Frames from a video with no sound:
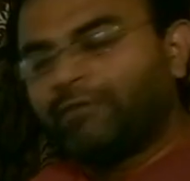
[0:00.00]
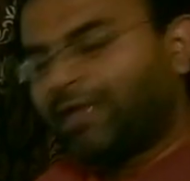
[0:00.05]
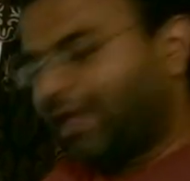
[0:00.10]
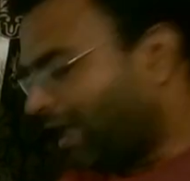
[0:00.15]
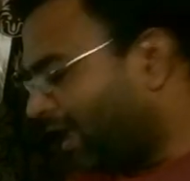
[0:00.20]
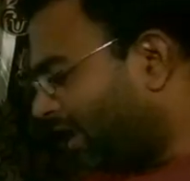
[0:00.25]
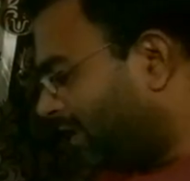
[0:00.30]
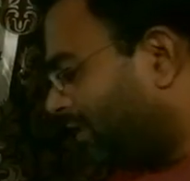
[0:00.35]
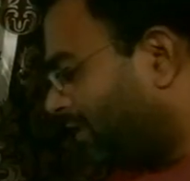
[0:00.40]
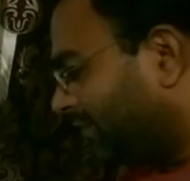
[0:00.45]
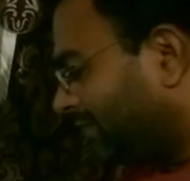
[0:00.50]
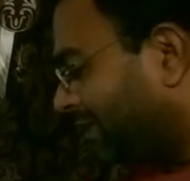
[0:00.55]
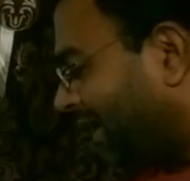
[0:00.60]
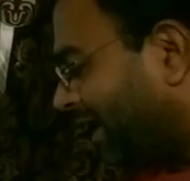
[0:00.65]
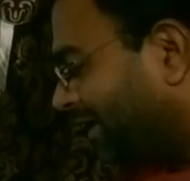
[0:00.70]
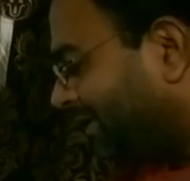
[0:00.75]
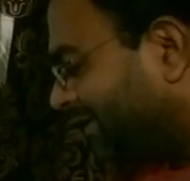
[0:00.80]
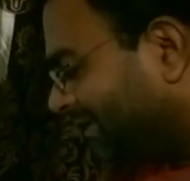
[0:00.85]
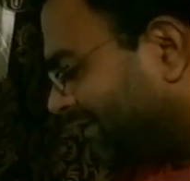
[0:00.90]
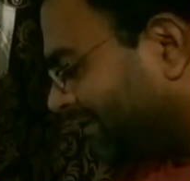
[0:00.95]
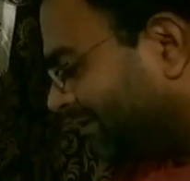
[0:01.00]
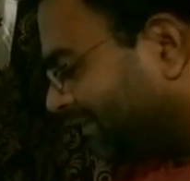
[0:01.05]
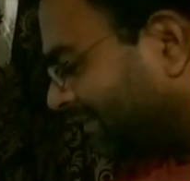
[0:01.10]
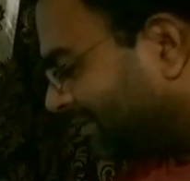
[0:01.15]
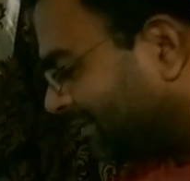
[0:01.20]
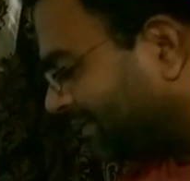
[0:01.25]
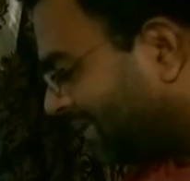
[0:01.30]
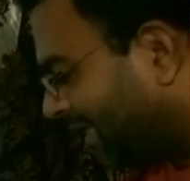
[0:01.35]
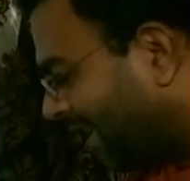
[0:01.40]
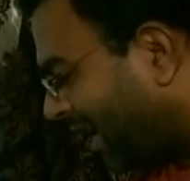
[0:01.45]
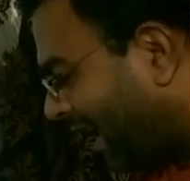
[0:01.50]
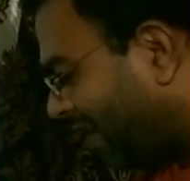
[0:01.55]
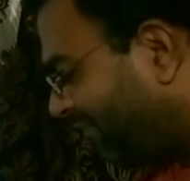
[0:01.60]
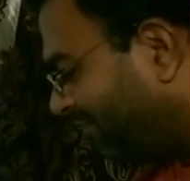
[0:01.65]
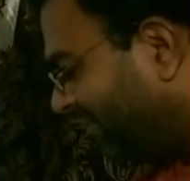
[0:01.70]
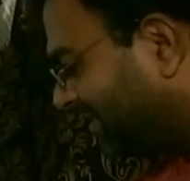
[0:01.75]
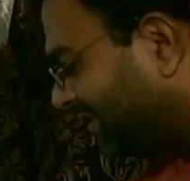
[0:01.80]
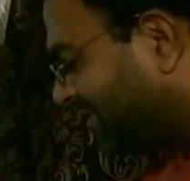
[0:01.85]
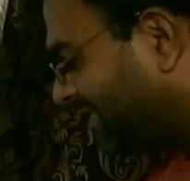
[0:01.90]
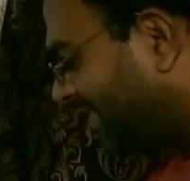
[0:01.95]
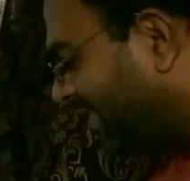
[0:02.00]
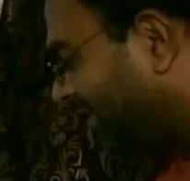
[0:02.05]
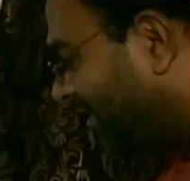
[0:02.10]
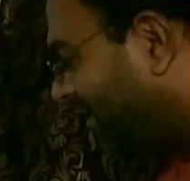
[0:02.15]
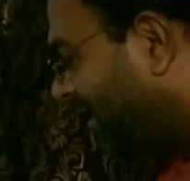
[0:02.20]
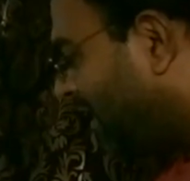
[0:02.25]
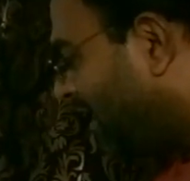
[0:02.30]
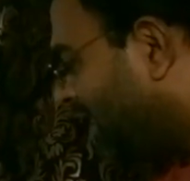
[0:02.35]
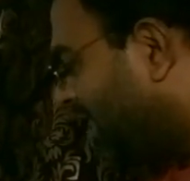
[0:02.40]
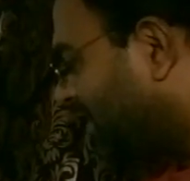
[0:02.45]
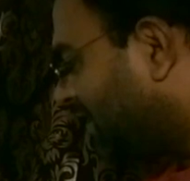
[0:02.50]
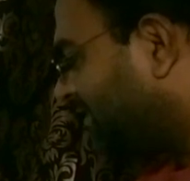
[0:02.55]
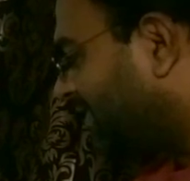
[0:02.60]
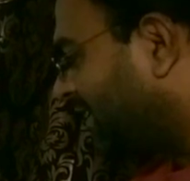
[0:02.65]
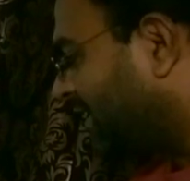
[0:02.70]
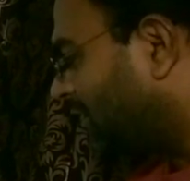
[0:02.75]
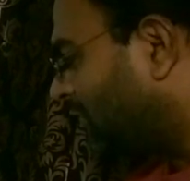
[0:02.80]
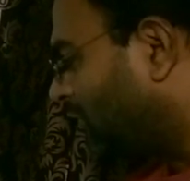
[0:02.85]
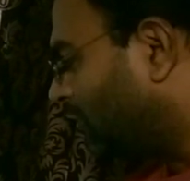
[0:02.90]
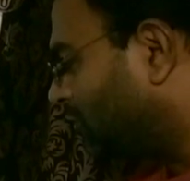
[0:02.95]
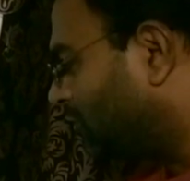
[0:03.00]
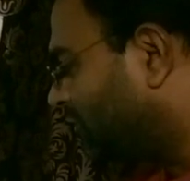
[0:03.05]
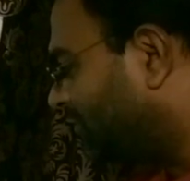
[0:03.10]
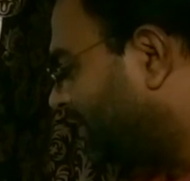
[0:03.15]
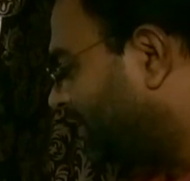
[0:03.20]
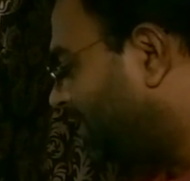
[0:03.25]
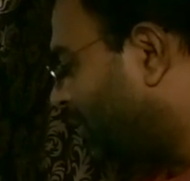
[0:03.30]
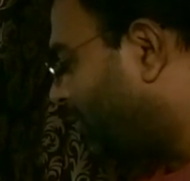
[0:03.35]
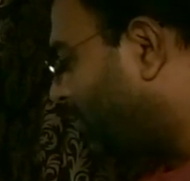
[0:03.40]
And the entire anvil cell is enclosed in